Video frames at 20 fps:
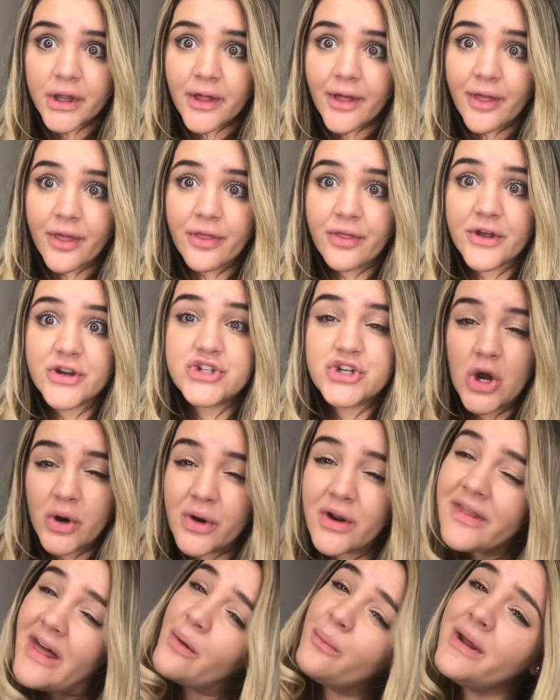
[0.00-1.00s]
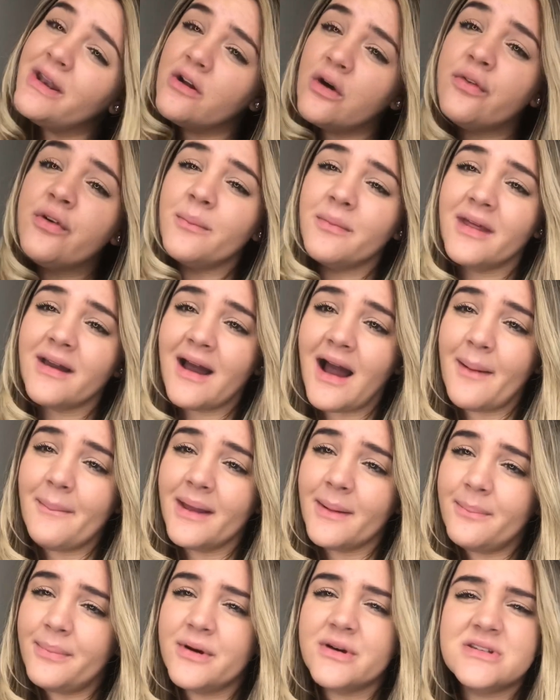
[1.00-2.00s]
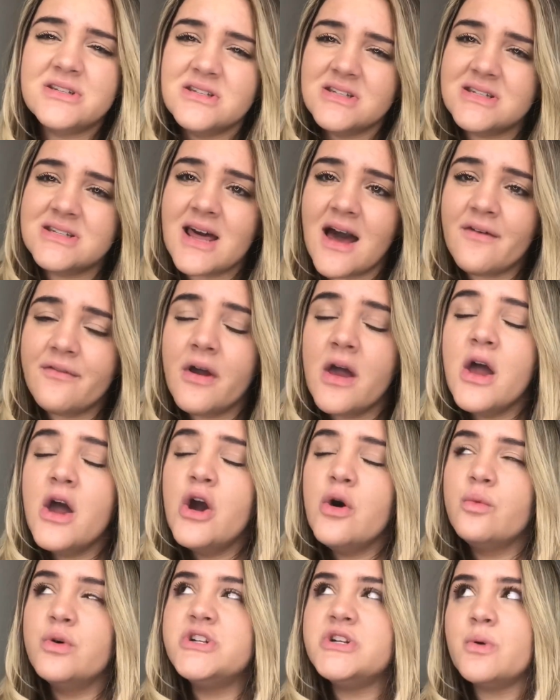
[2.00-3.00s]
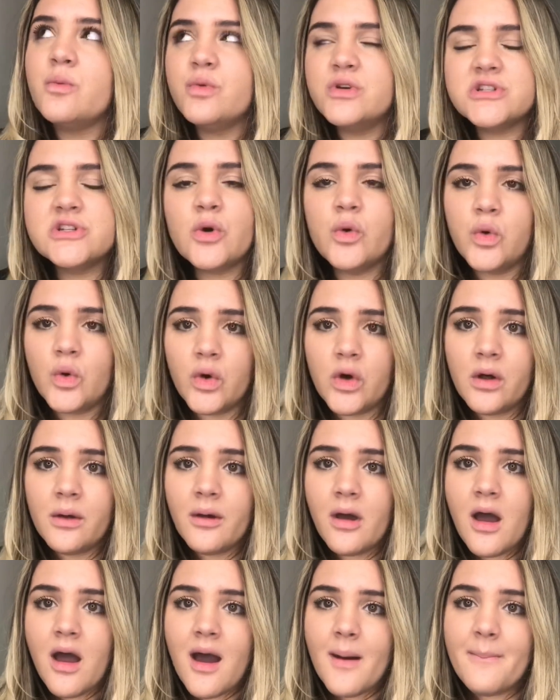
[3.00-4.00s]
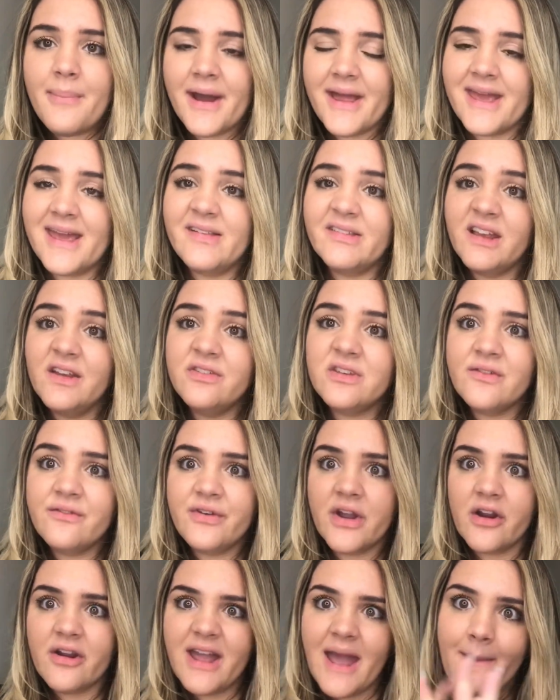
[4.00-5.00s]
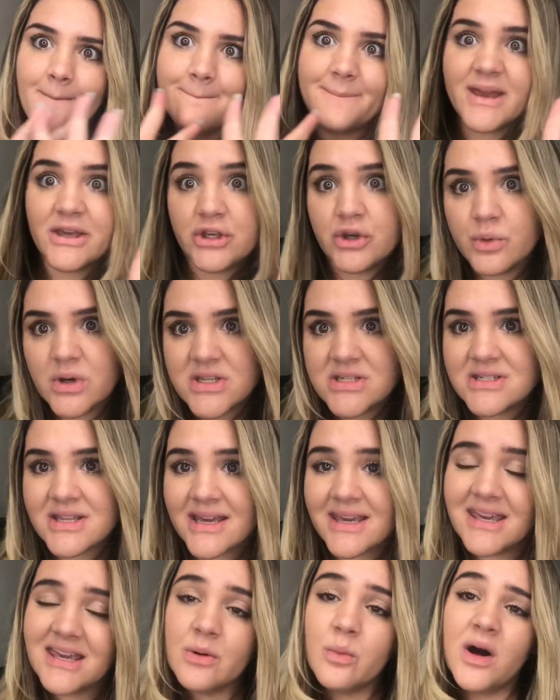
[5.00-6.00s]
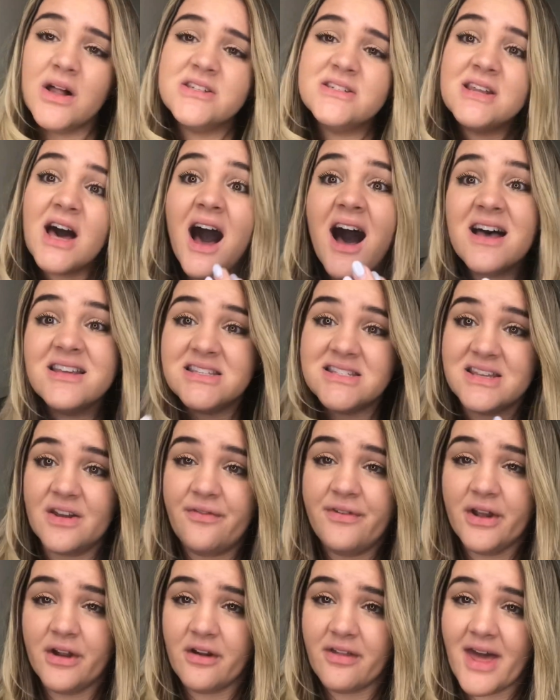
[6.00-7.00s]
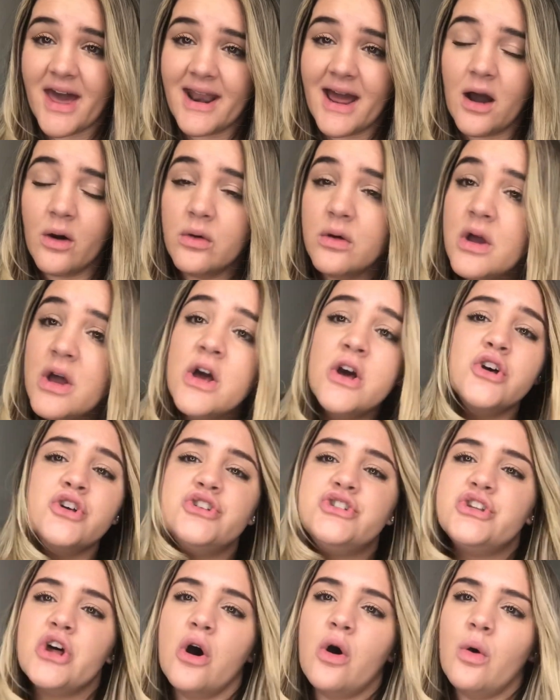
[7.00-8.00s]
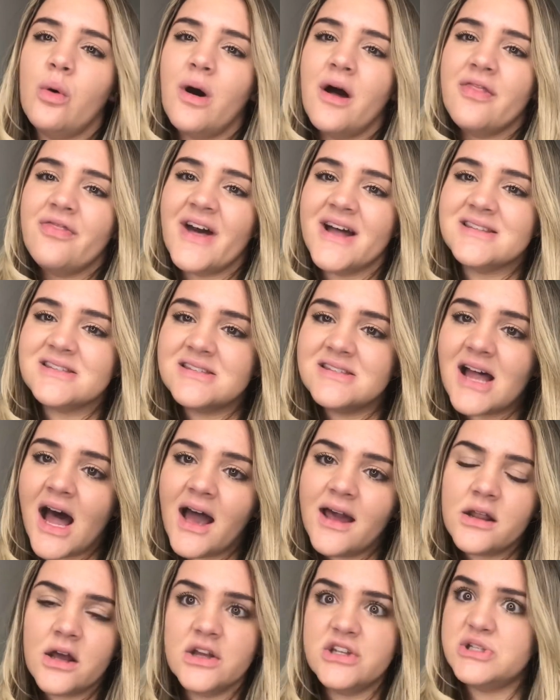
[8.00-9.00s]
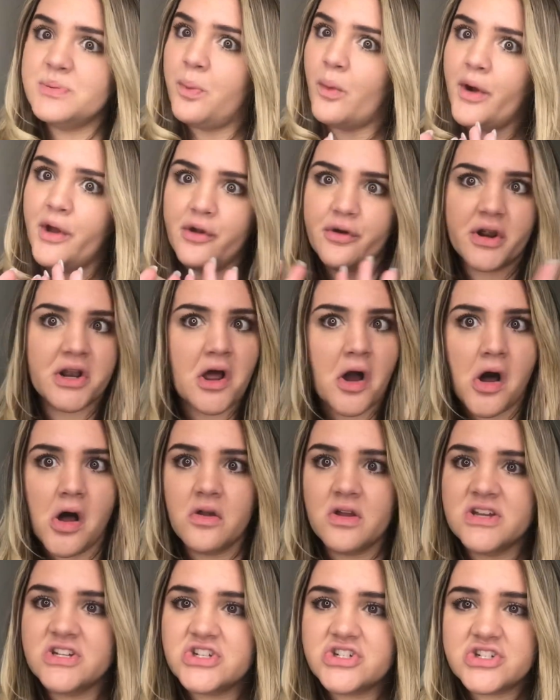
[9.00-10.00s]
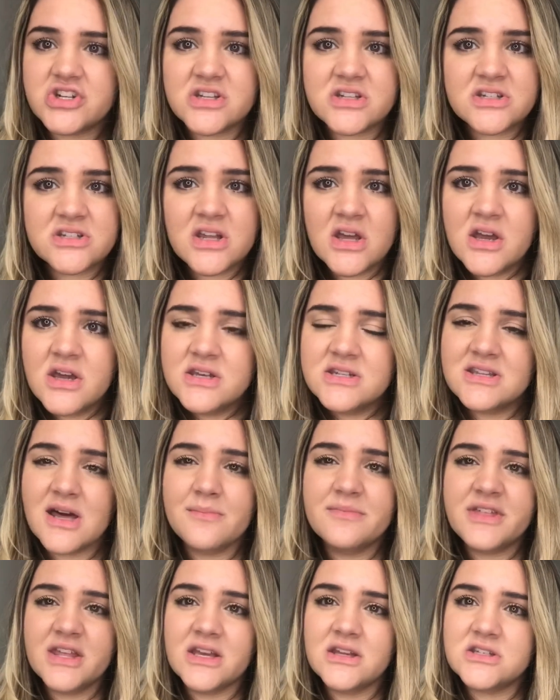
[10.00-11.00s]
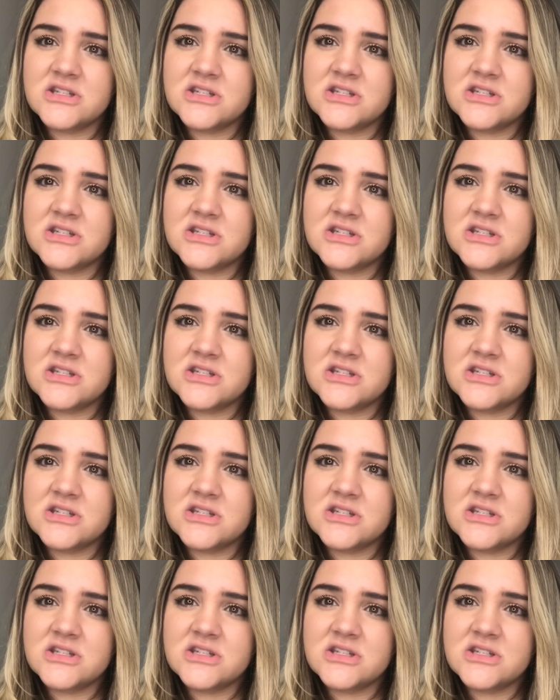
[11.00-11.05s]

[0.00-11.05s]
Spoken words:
the Joker that we know from the comic books and stuff, which was cool, but he leaves it very ambiguous. Like, he wants us to figure that out. So that's not a spoiler at all. It's just something